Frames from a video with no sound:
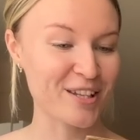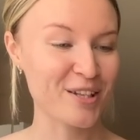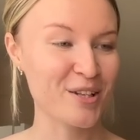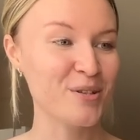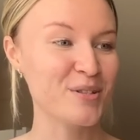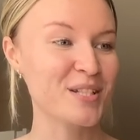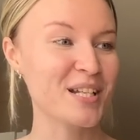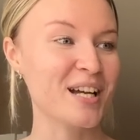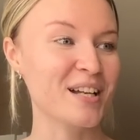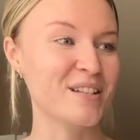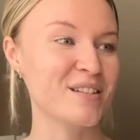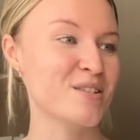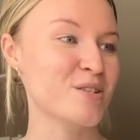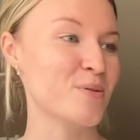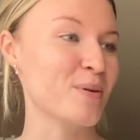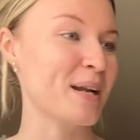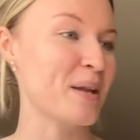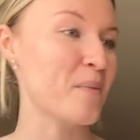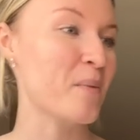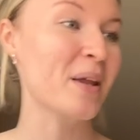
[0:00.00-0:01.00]
who turns
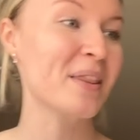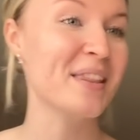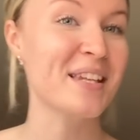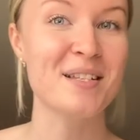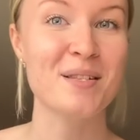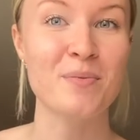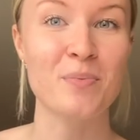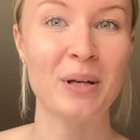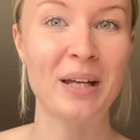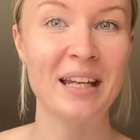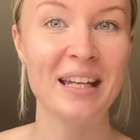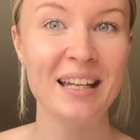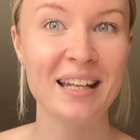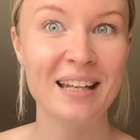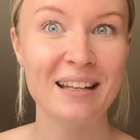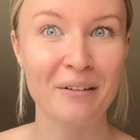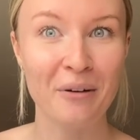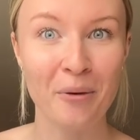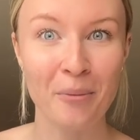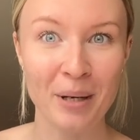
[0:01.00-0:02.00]
21 this
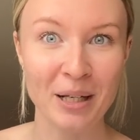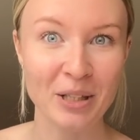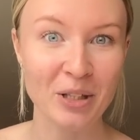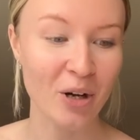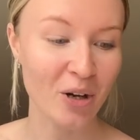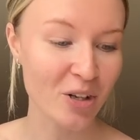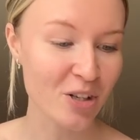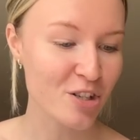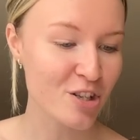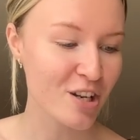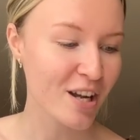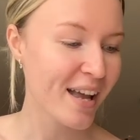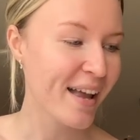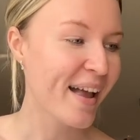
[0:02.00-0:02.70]
week. Oh my gosh.